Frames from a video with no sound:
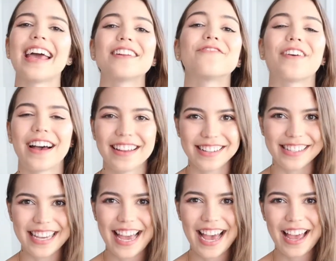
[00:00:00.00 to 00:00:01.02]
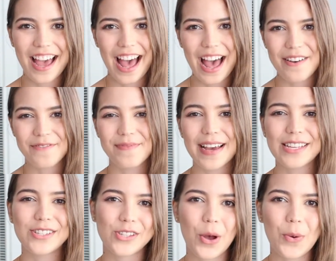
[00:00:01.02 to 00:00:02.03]
And finally, I have my
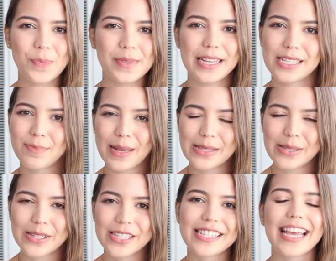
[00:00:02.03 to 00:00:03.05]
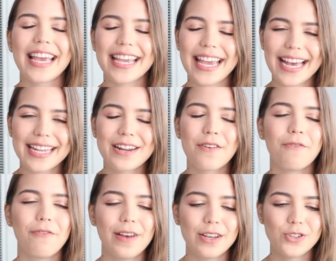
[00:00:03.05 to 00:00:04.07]
soap dispensers. Again,
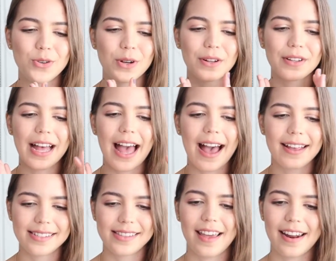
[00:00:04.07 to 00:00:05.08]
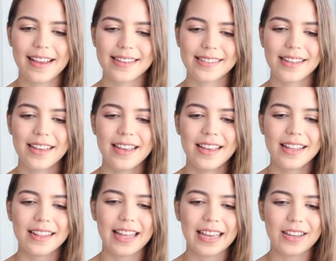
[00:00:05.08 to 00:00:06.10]
visual aesthetics,
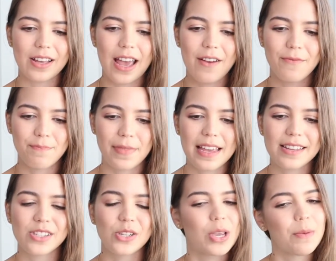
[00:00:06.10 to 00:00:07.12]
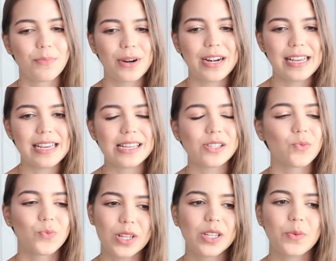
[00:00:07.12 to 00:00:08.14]
like things looking pretty is
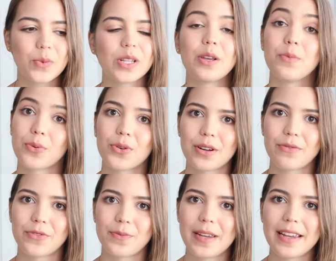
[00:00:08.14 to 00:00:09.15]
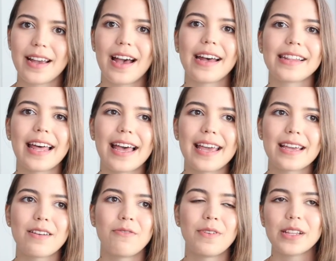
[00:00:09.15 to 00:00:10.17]
really important for me. I
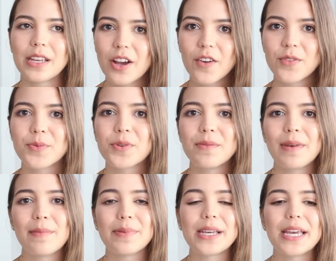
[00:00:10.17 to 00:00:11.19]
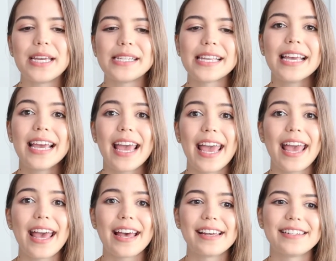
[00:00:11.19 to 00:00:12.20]
like feeling comfortable in my place
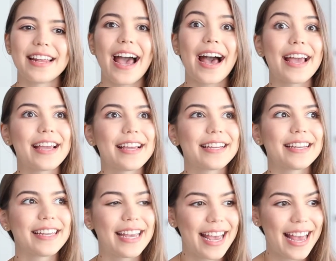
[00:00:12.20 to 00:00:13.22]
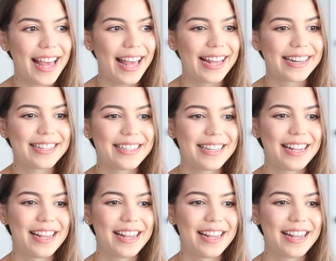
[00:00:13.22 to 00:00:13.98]
and I can't